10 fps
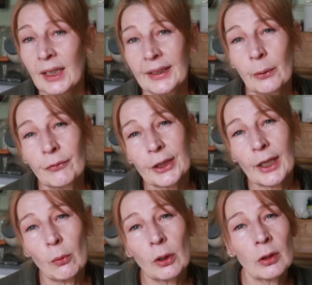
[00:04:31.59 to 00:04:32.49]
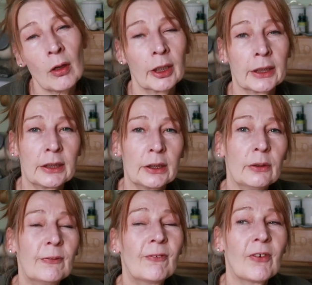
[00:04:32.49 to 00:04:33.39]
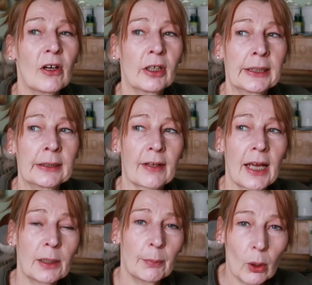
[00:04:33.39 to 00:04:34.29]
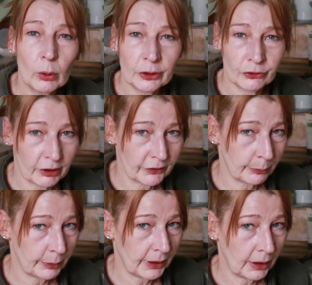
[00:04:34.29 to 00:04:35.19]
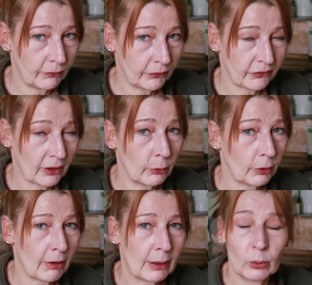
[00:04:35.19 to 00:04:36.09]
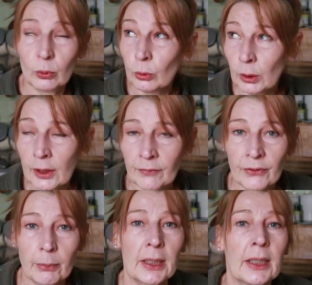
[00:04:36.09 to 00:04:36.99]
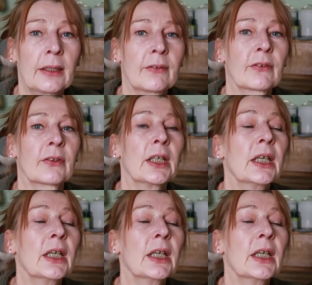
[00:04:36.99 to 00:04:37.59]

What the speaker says: Now, if you go online, you find a Polish recipe for sauerkraut all over the place.